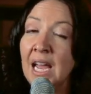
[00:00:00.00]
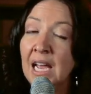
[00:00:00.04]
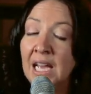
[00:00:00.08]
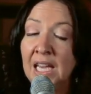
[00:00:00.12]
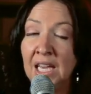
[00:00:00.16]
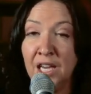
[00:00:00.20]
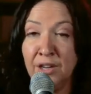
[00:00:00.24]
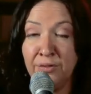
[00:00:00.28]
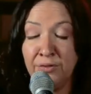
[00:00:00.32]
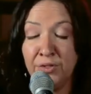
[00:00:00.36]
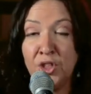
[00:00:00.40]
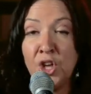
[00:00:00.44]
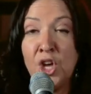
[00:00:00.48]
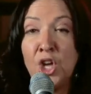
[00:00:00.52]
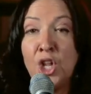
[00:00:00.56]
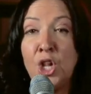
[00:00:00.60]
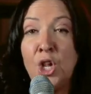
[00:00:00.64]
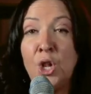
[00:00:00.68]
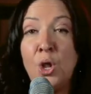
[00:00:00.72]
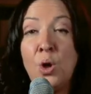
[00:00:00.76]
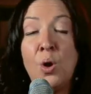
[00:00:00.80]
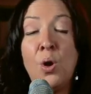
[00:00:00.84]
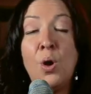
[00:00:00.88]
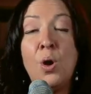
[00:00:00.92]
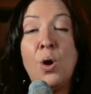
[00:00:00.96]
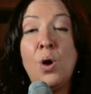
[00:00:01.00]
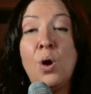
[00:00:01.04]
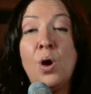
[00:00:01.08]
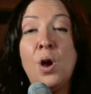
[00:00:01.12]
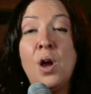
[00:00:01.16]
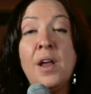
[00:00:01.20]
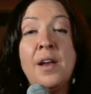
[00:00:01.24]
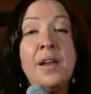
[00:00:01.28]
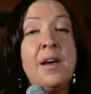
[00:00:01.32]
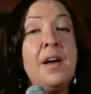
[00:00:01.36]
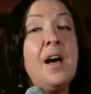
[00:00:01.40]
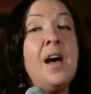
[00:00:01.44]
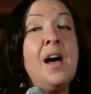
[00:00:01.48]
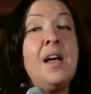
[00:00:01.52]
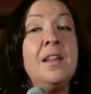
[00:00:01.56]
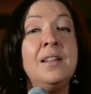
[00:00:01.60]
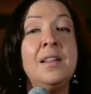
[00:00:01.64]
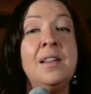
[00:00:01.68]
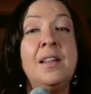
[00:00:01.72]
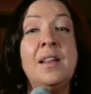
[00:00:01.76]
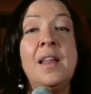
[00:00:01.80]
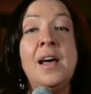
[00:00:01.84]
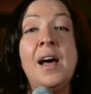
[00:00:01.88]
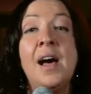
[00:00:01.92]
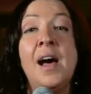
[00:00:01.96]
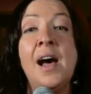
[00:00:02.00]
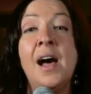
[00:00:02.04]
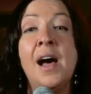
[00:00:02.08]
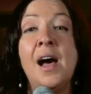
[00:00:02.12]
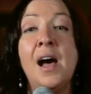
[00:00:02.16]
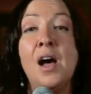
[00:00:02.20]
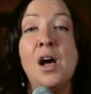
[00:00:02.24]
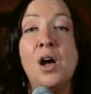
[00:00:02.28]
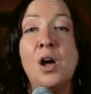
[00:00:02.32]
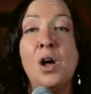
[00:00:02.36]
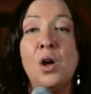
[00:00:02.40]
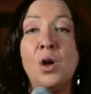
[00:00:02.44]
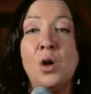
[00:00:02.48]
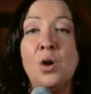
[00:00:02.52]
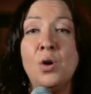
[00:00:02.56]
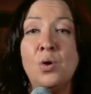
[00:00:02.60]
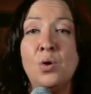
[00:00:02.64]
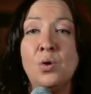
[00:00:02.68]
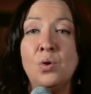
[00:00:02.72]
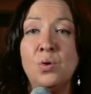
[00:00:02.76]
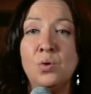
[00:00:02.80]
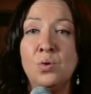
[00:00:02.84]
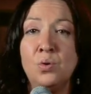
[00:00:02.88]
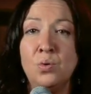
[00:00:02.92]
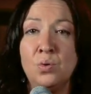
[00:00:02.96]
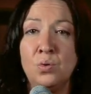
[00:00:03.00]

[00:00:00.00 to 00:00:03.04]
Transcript: if the Lord allows.